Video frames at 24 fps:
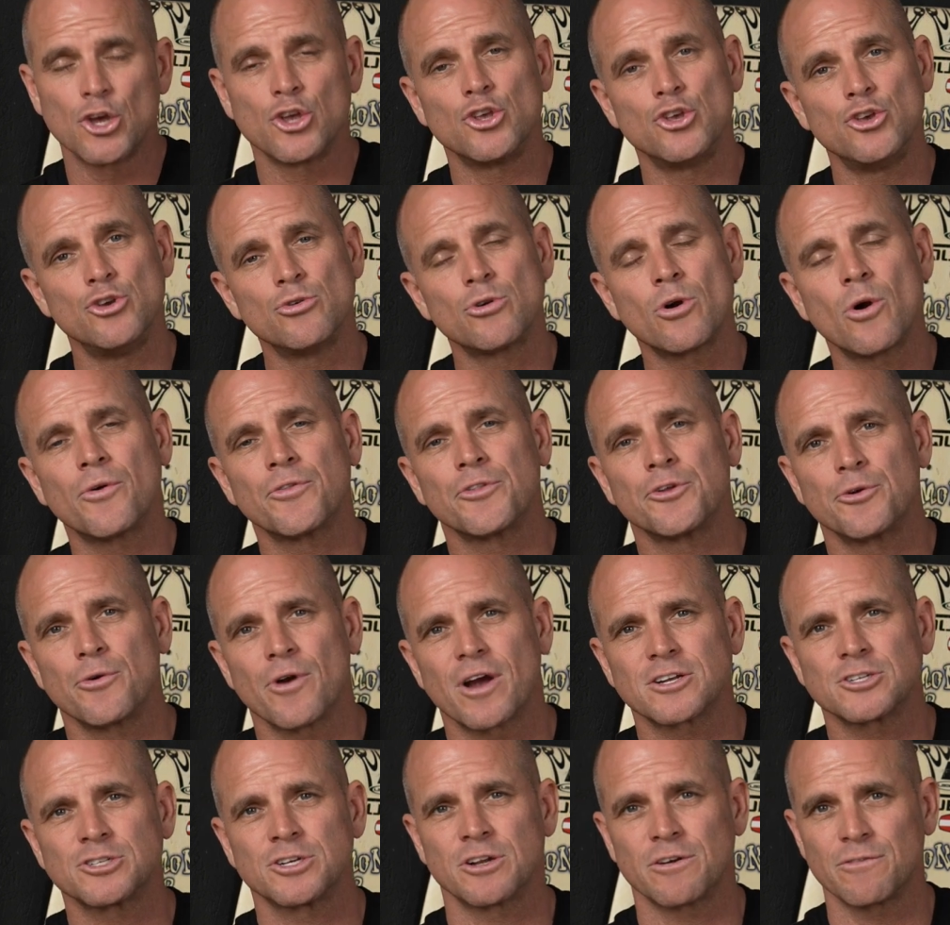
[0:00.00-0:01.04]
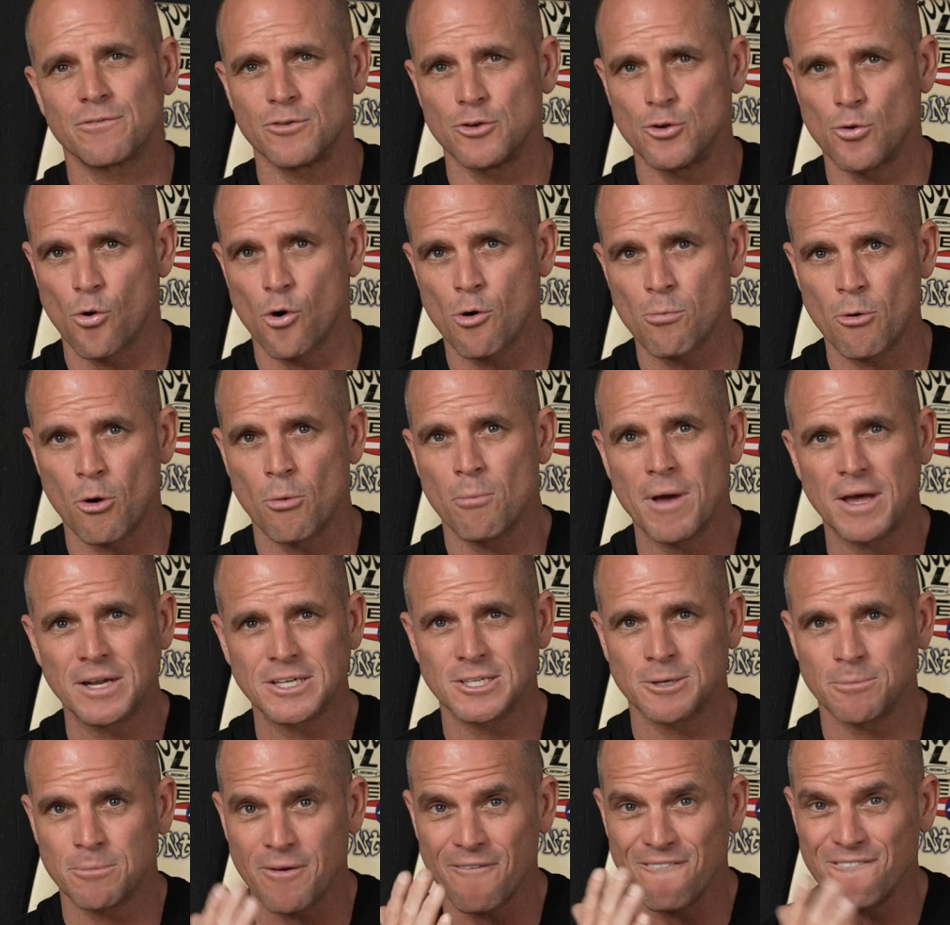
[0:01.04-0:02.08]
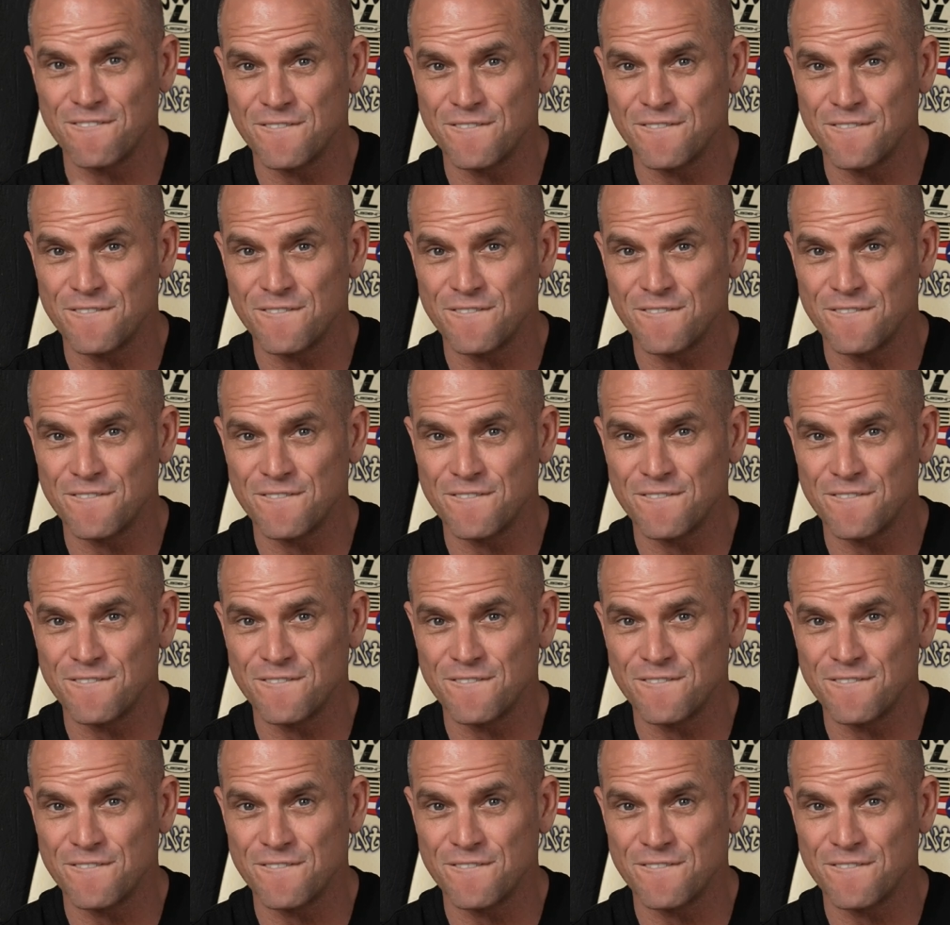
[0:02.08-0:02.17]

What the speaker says: You go in the direction of your momentum.